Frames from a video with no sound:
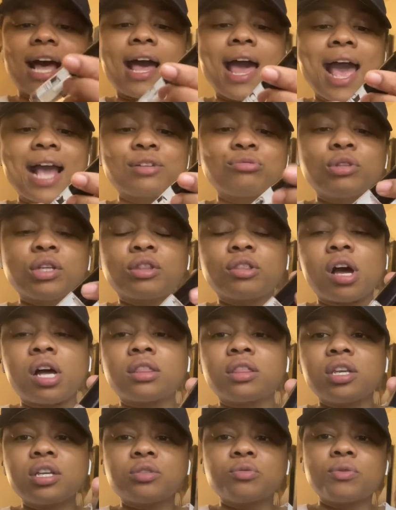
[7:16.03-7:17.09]
actually
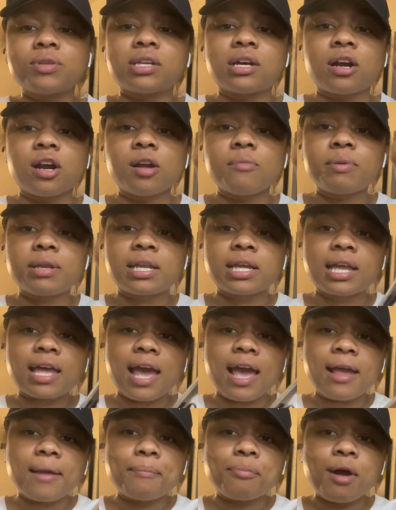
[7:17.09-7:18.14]
thought this was an urban
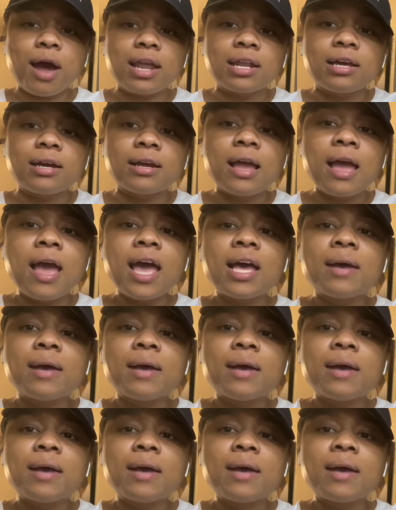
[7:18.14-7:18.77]
decay product